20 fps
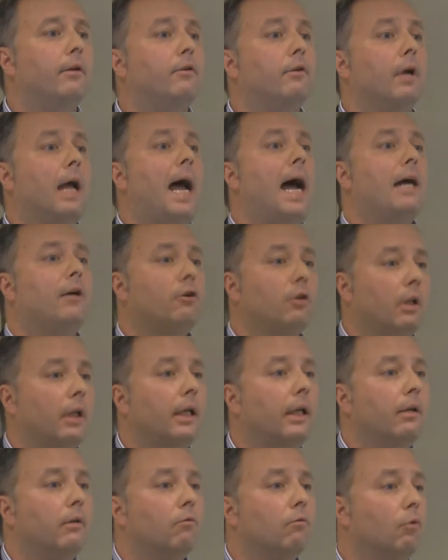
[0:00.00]
and to
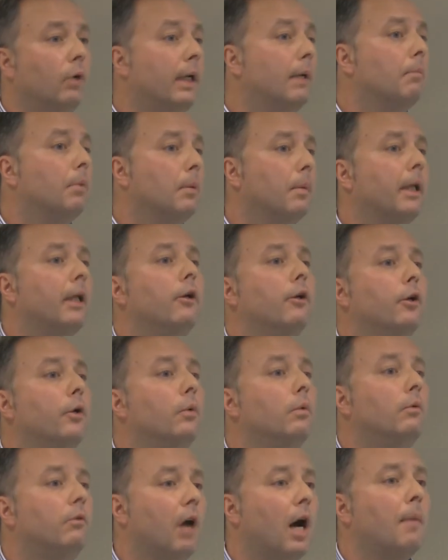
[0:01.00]
actually re-implement a
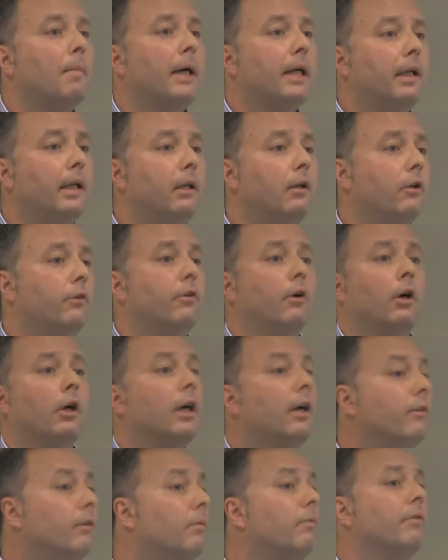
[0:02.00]
new DOM ID, because there are
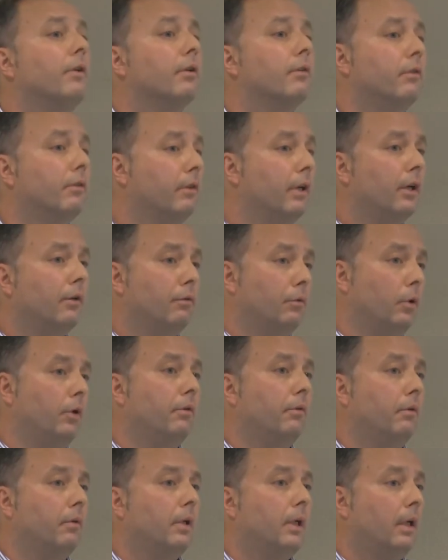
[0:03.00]
custom fields in
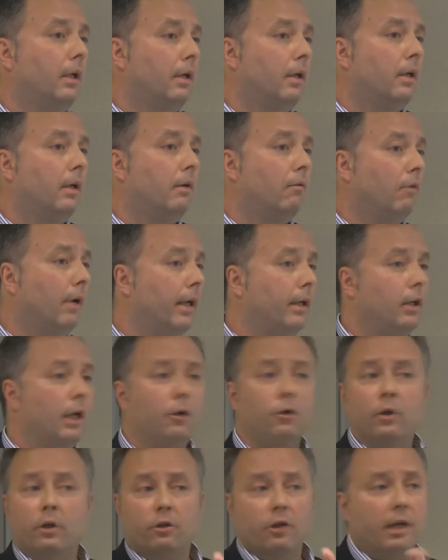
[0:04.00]
Salesforce, right?
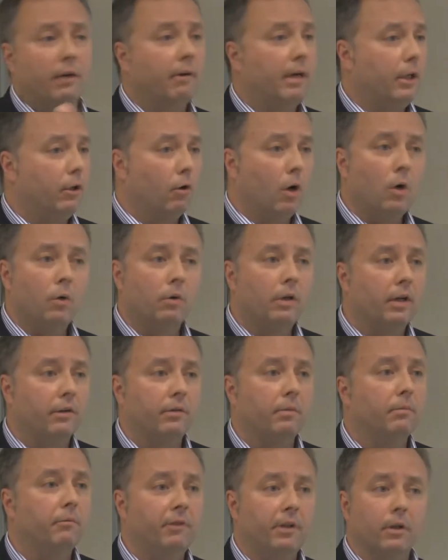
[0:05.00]
You could generate your own
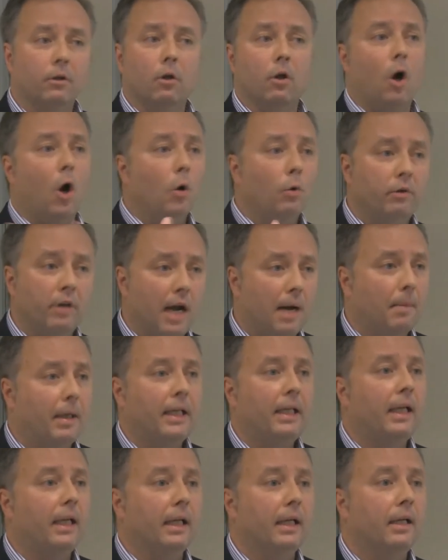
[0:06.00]
custom field, own DOM
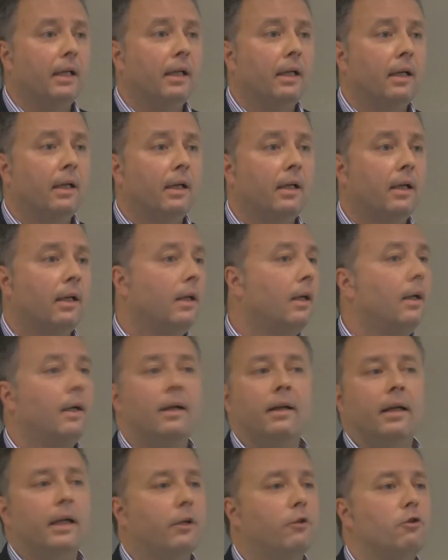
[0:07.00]
ID.
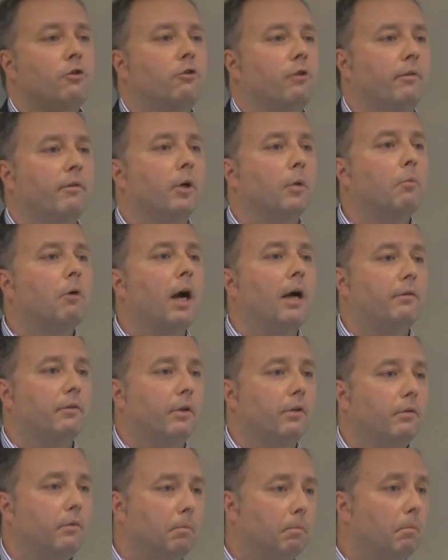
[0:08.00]
It's a trivial
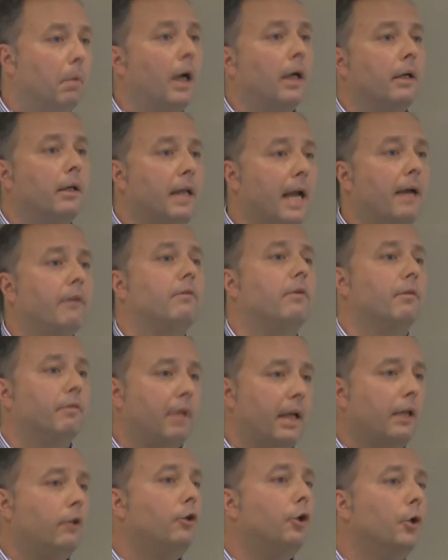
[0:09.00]
process. But yes, if
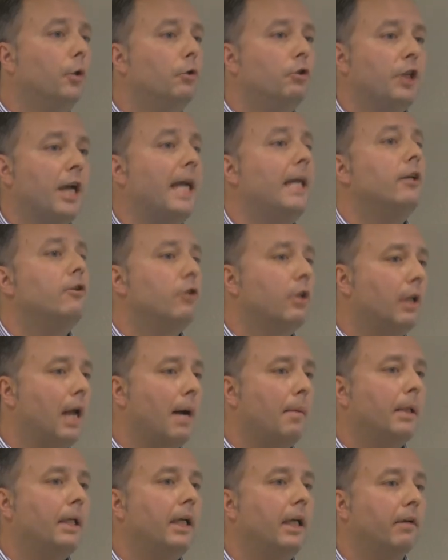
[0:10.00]
they do change the
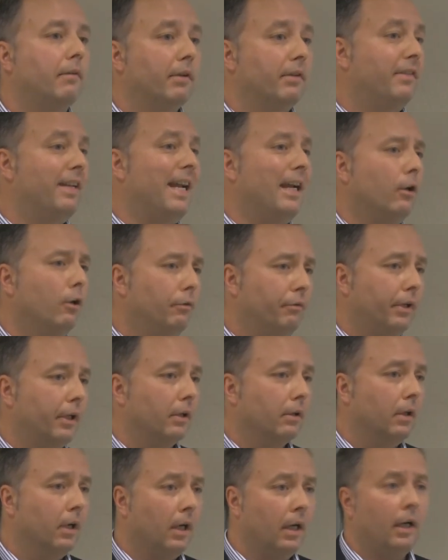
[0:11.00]
DOM ID of a standard
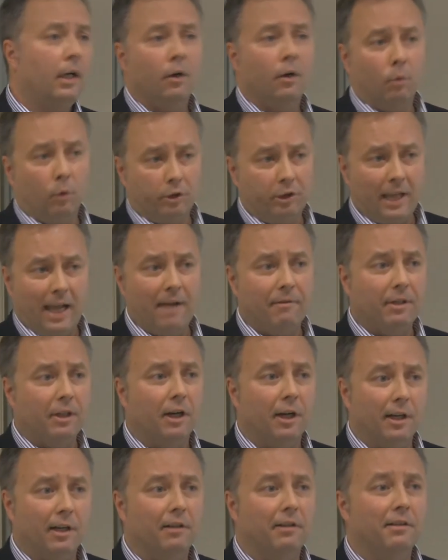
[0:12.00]
field, which they haven't
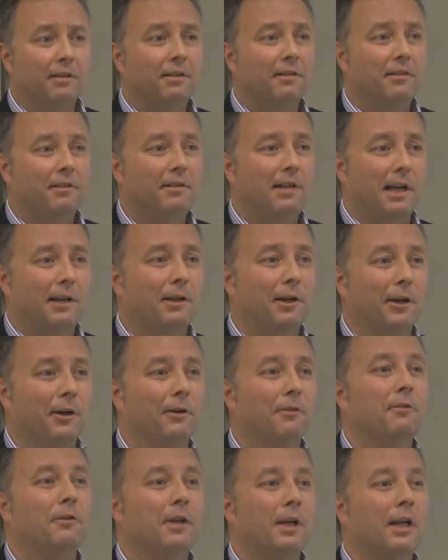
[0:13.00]
done in yeah,
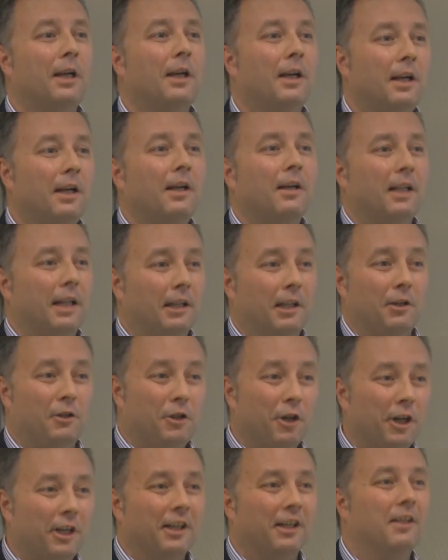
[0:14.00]
years, they should. and they
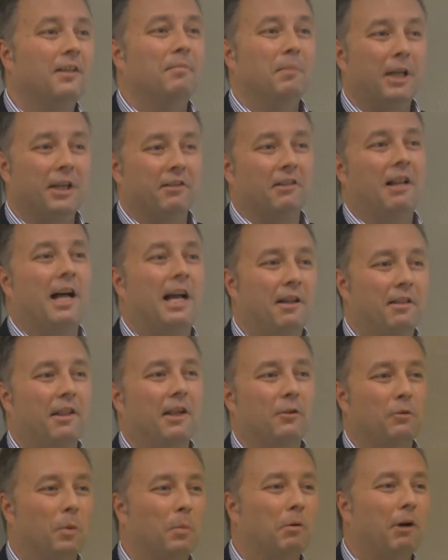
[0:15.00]
shouldn't, because a lot of
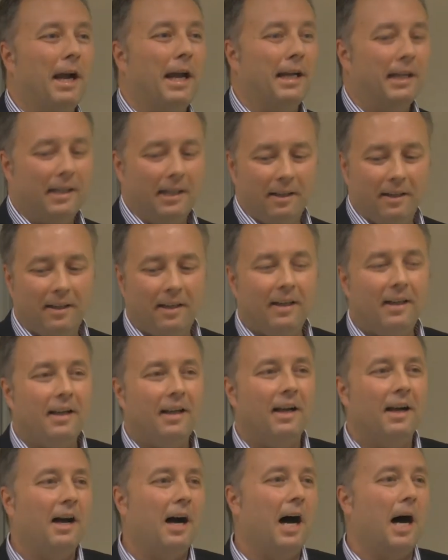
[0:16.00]
things will break,
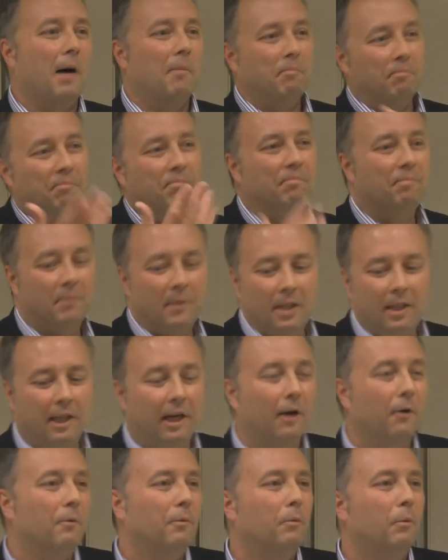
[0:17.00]
um, you
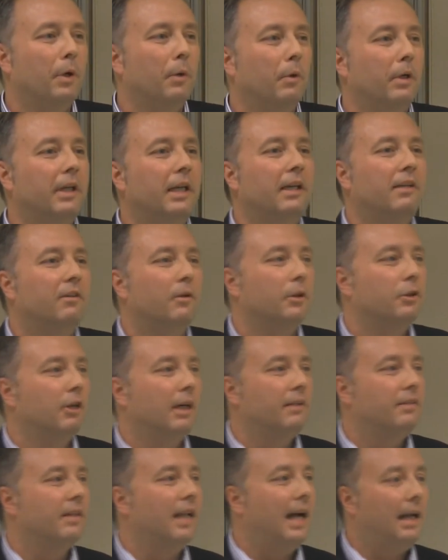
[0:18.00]
know, we would need to
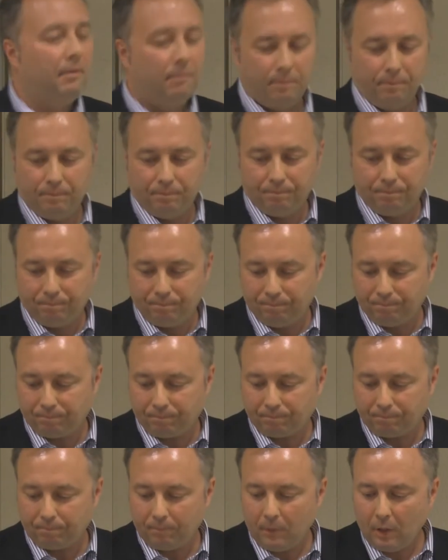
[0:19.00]
address that.
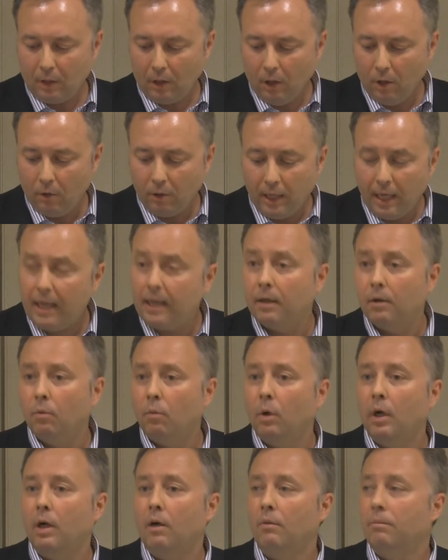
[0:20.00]
Okay,
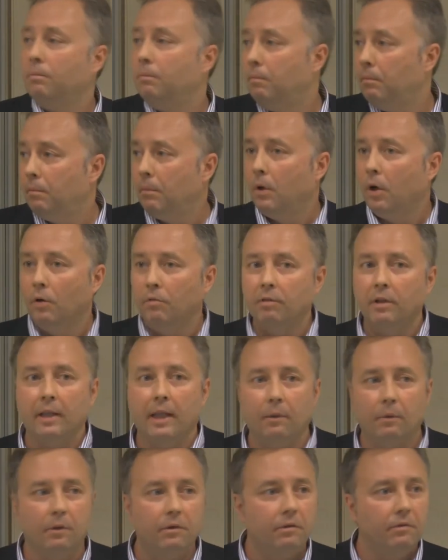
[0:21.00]
well, hopefully
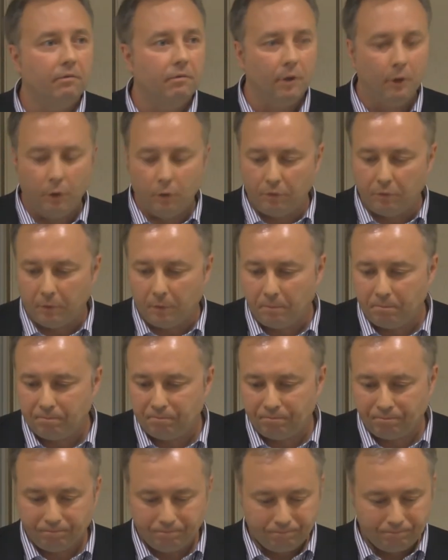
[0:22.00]
that
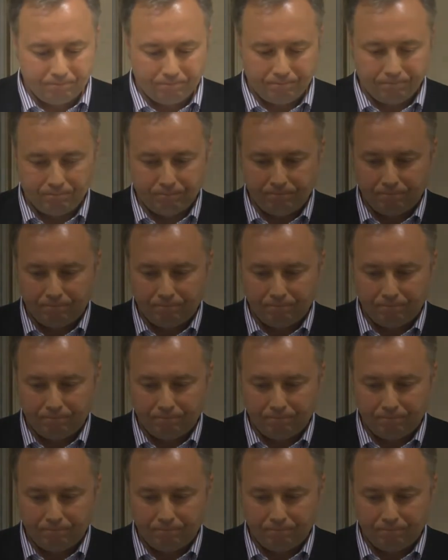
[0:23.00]
was useful.